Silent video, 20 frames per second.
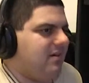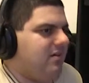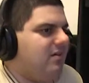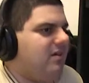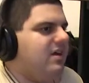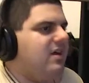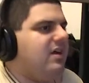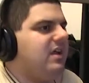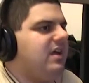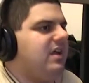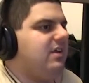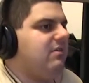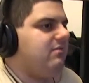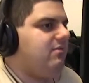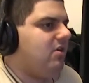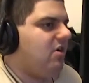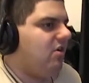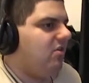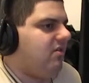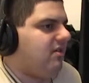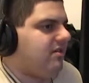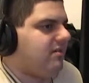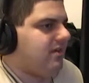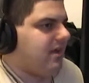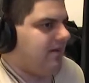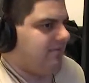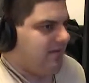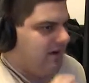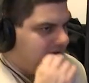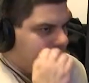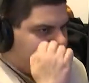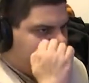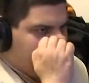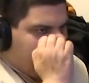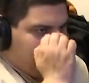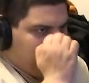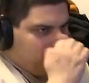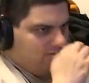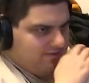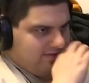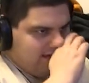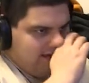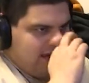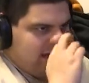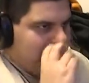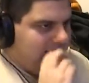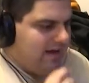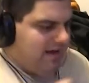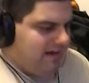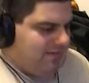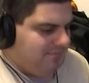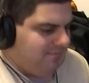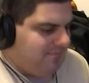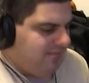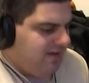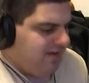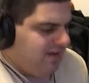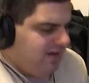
You know, you notice Kevin Fuller's had him.